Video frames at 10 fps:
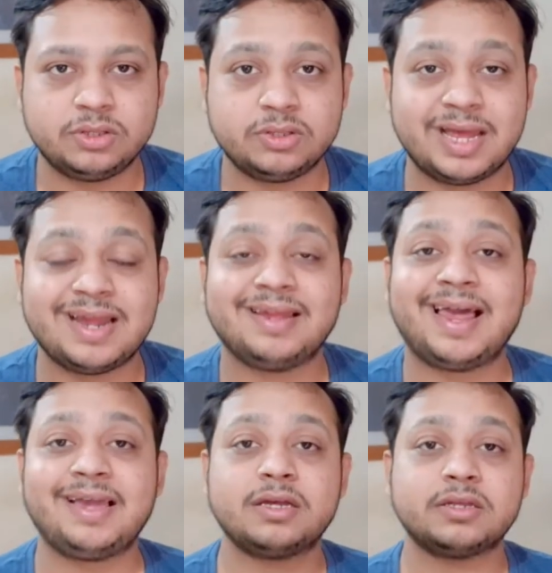That,
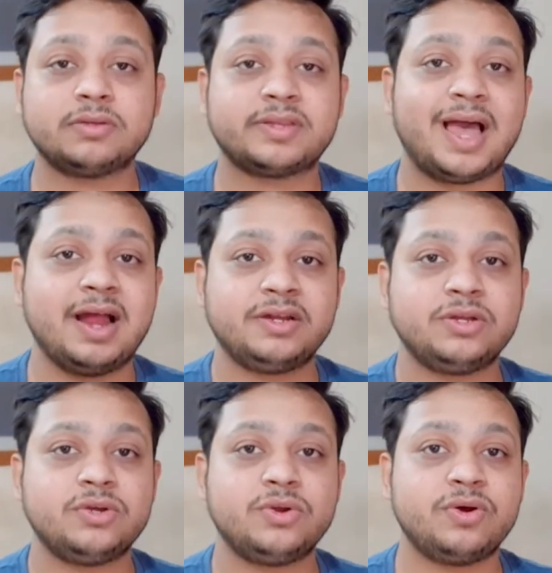like that,
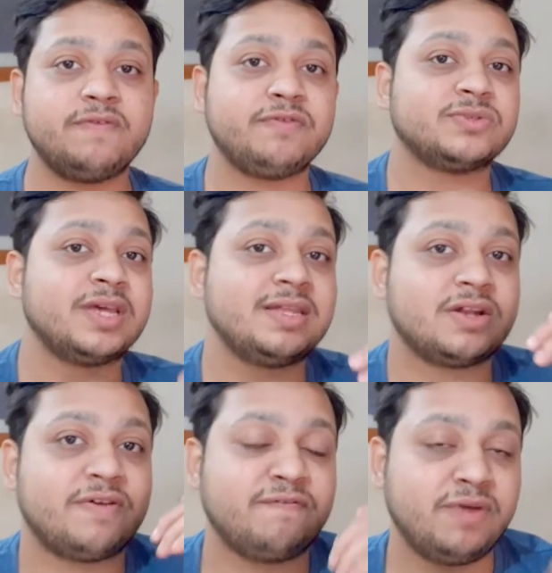if you say
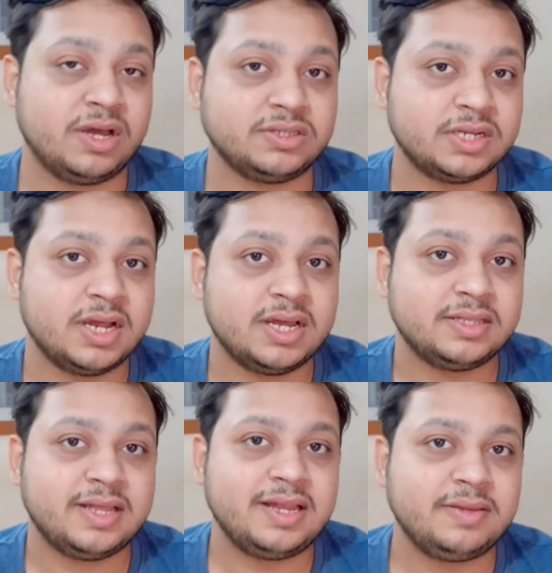31st,
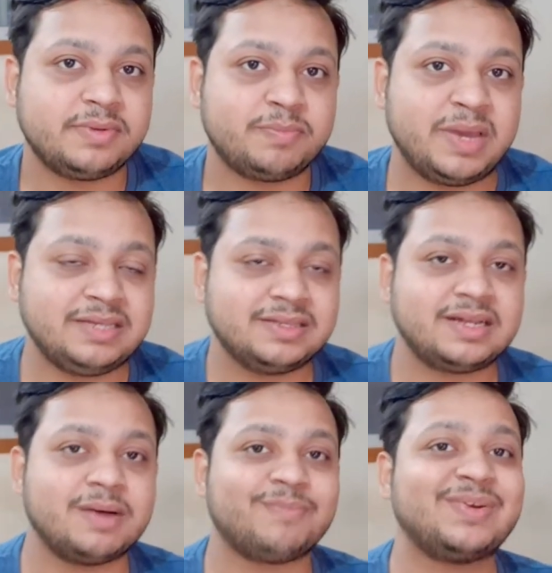then the baseline
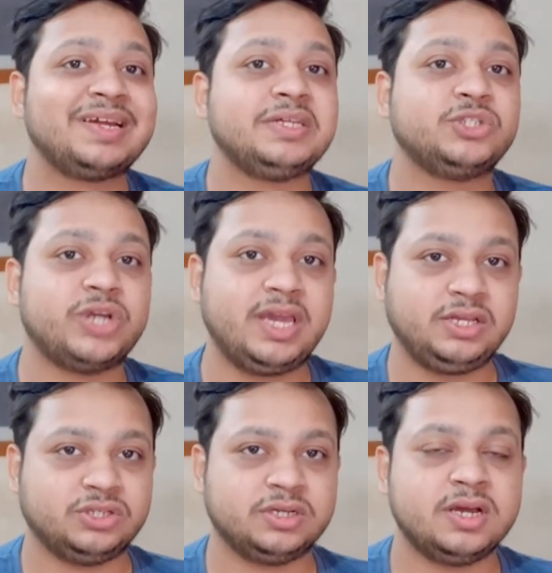completely
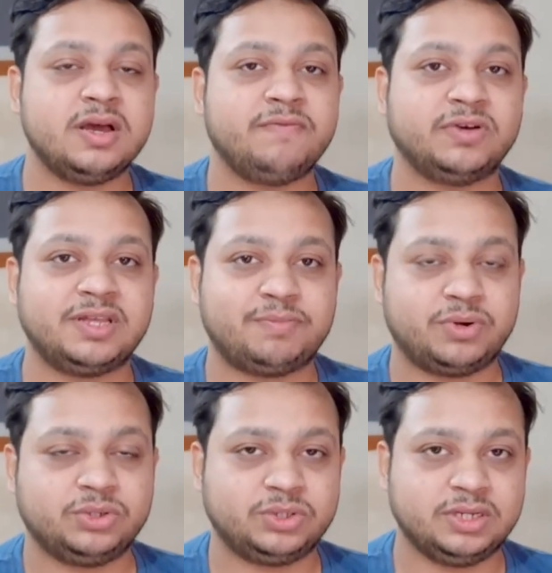change for that
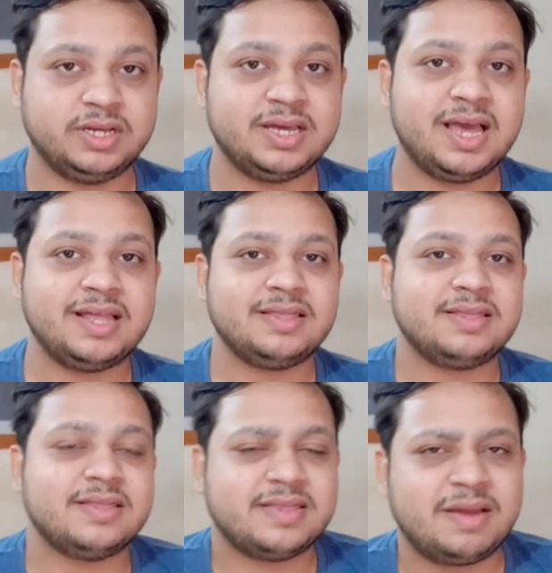person,
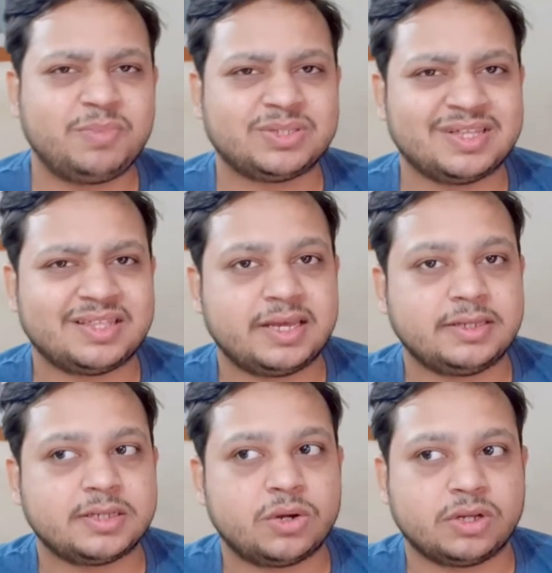and that person
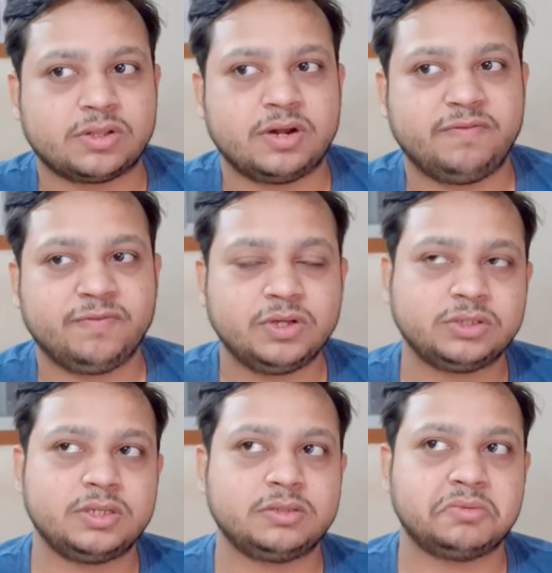thinks, okay,
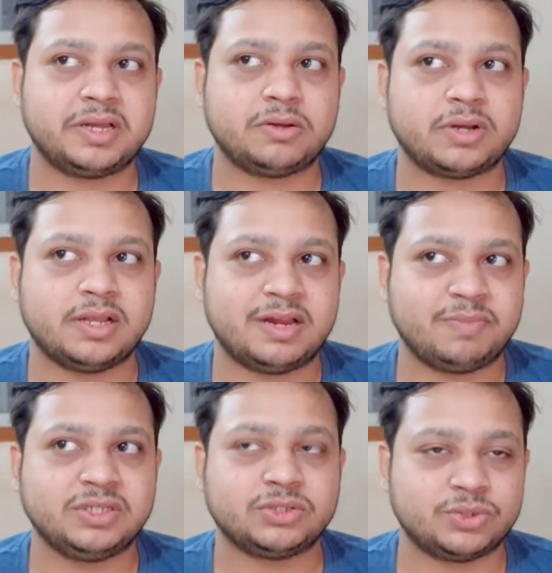31st is like, okay, let
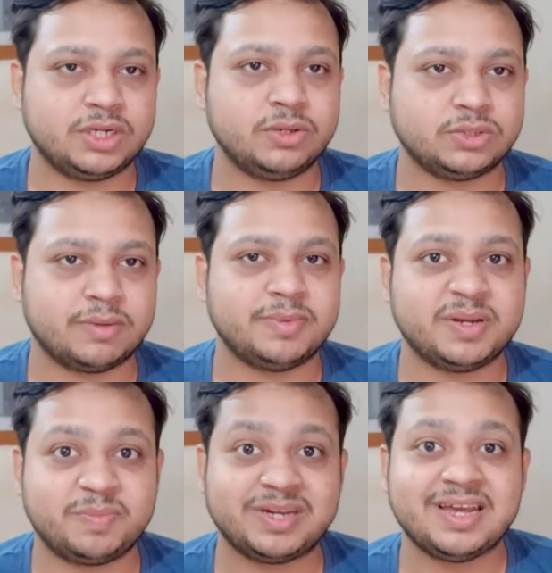me just reduce a
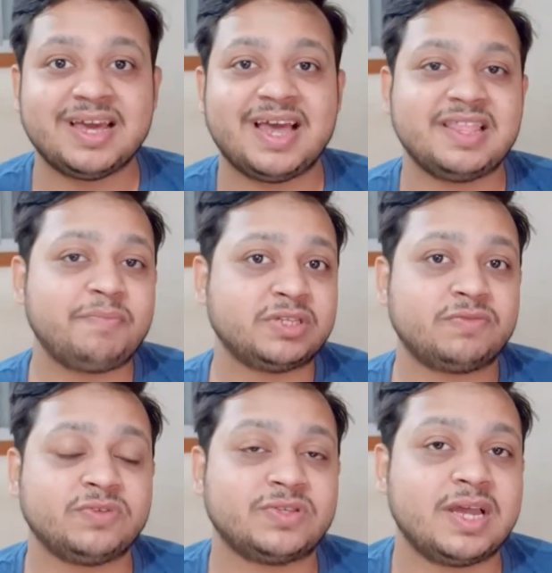little bit, and that person
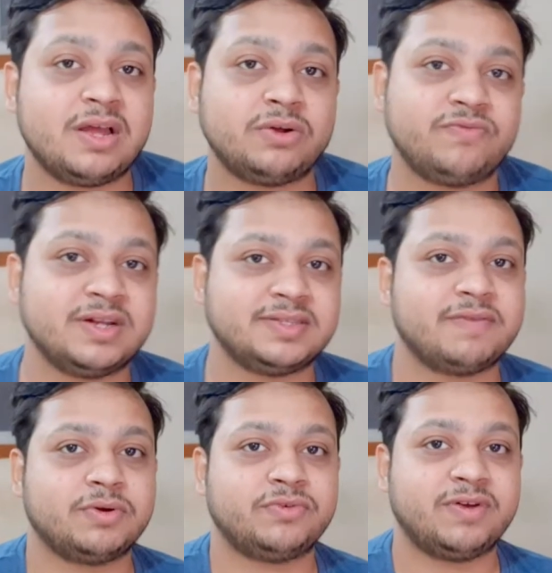would say, oh,
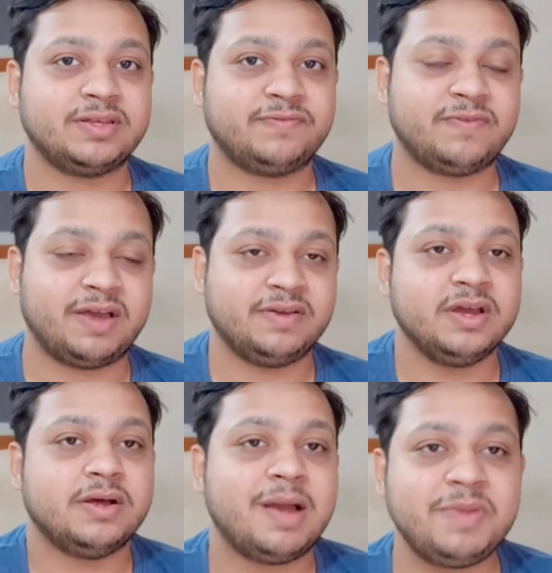27 or 25.
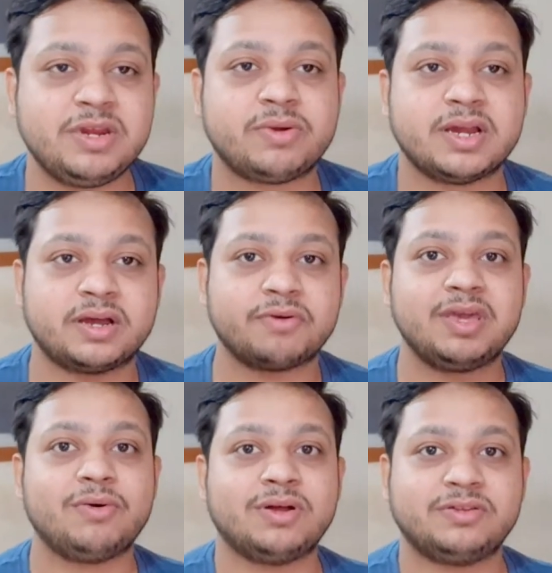I mean, you can
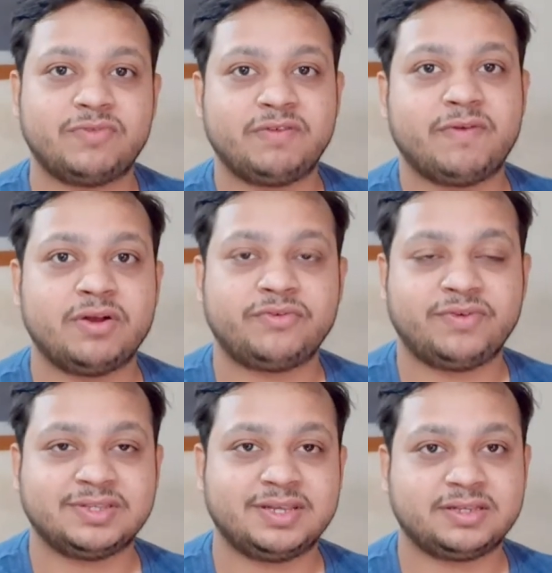agree on 25 or
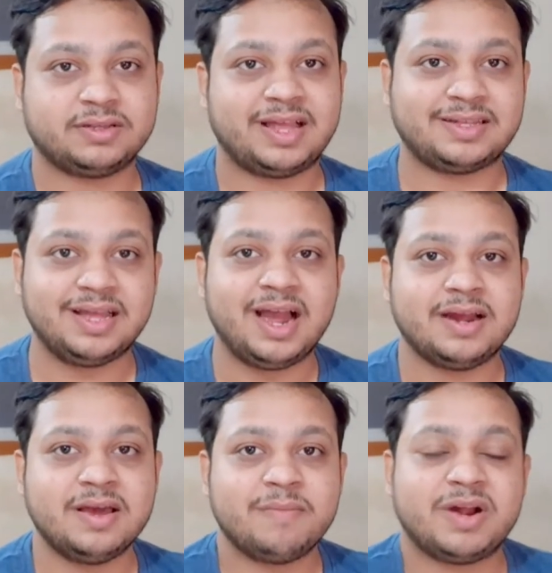26 like that,
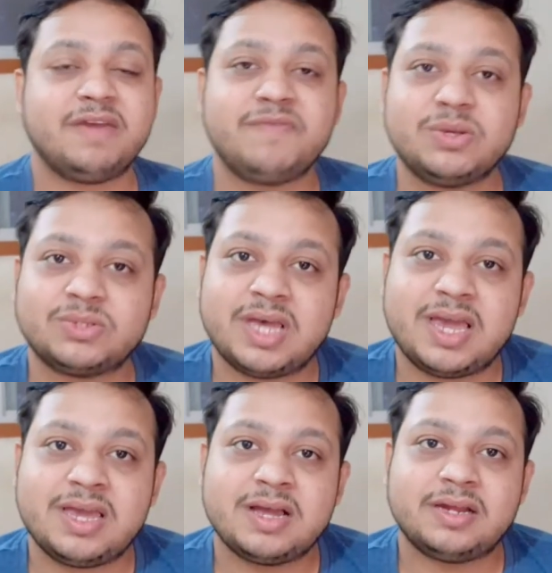but if you
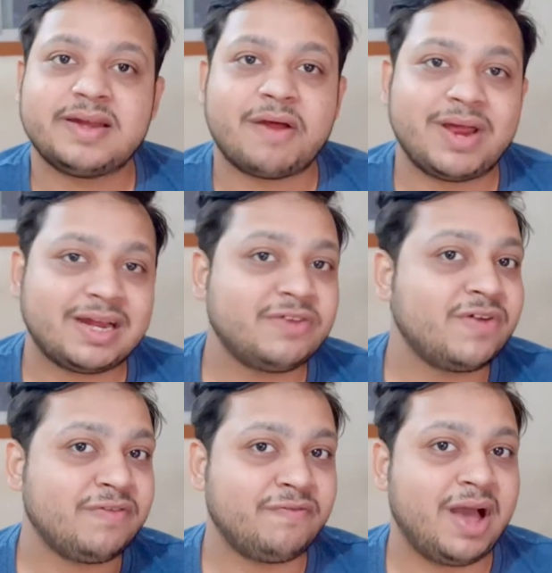say directly
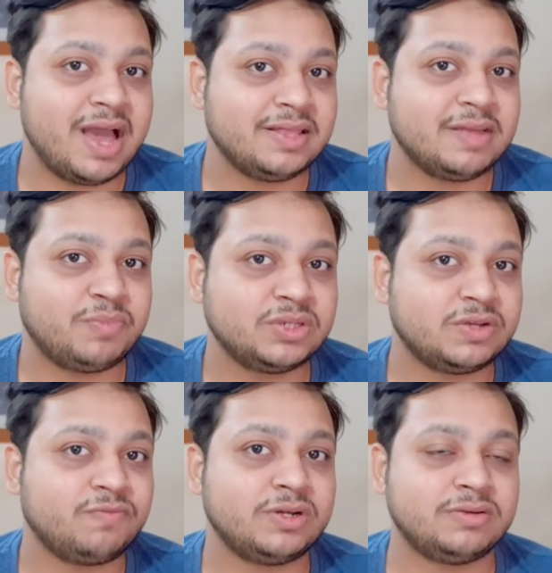25, that
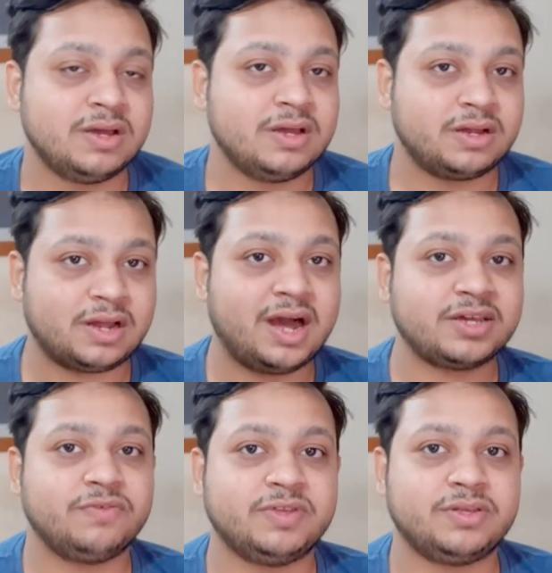person would
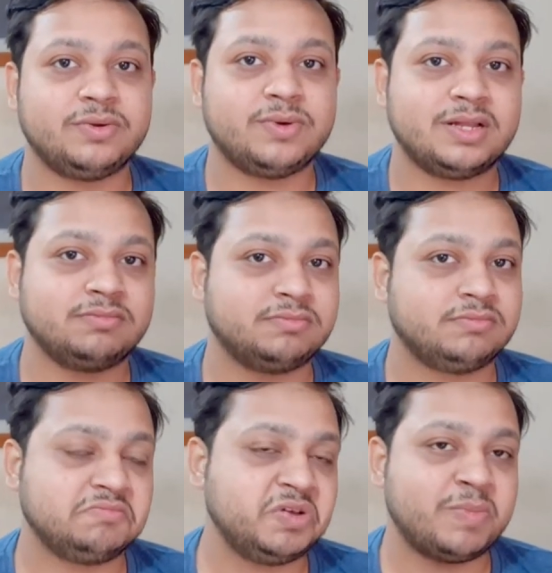argue with you, and
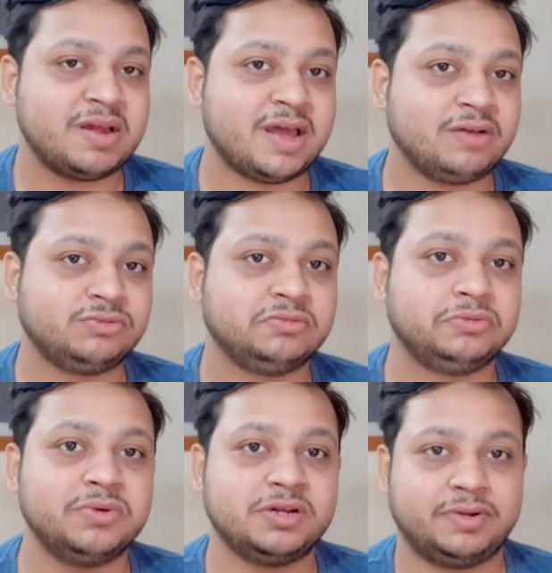you might have to
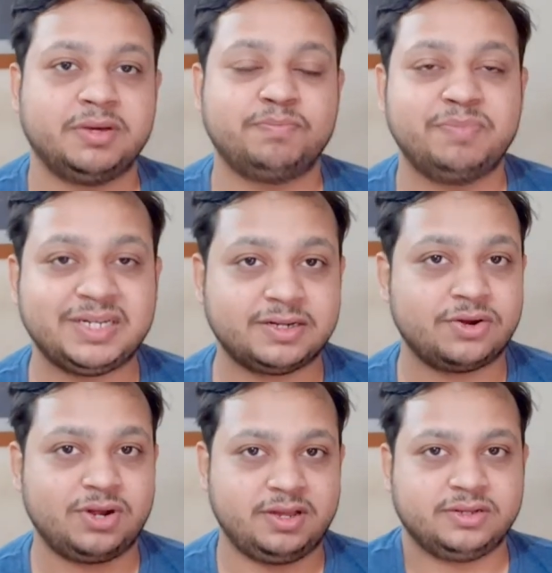do it a bit
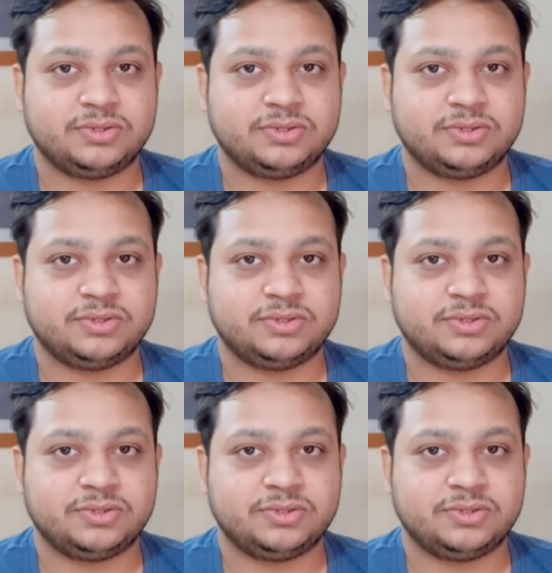earlier.